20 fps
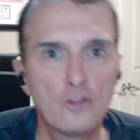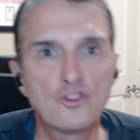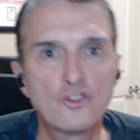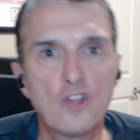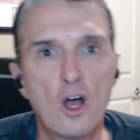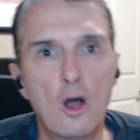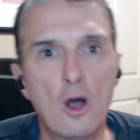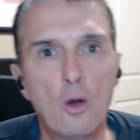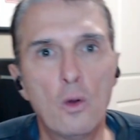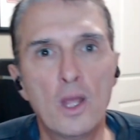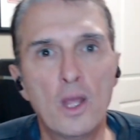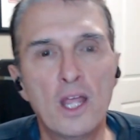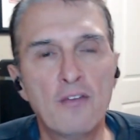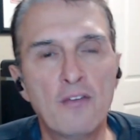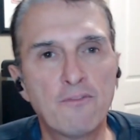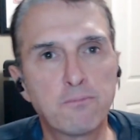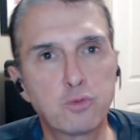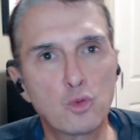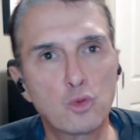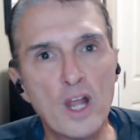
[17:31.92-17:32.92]
So
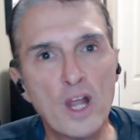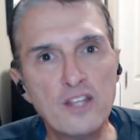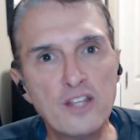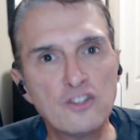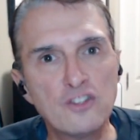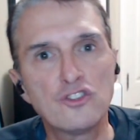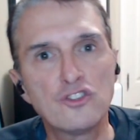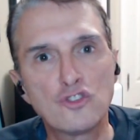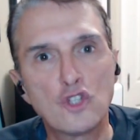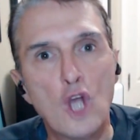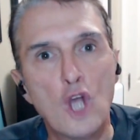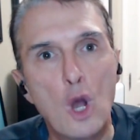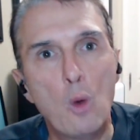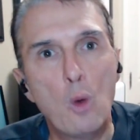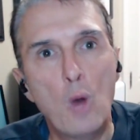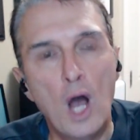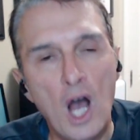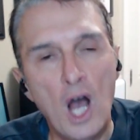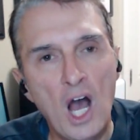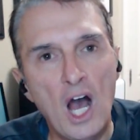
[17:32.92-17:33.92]
if prices
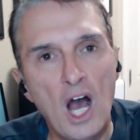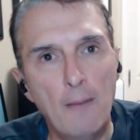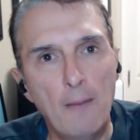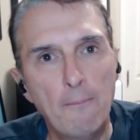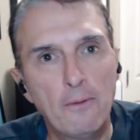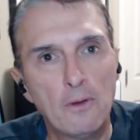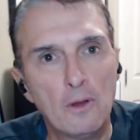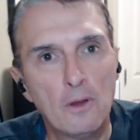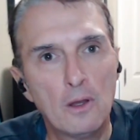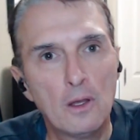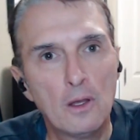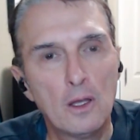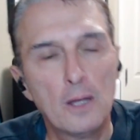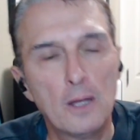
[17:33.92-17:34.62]
go up